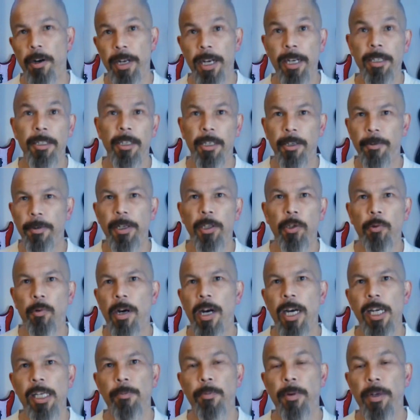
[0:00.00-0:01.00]
I had to do it
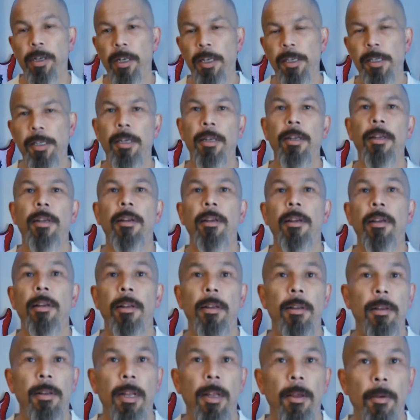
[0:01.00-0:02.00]
twice because
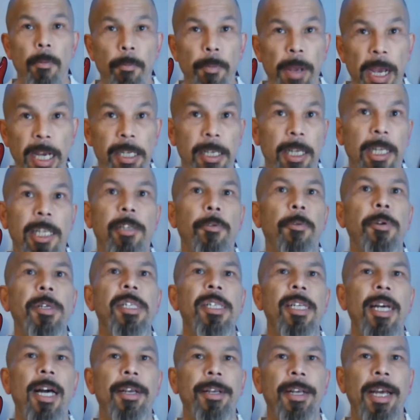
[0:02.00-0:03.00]
basically because I was
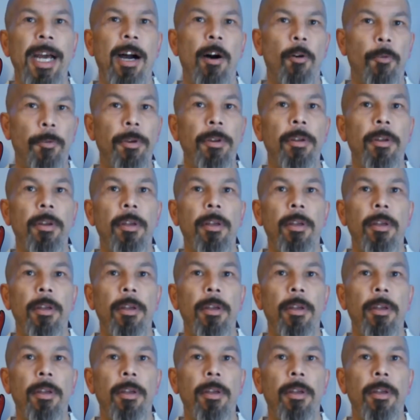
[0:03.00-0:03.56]
sat down,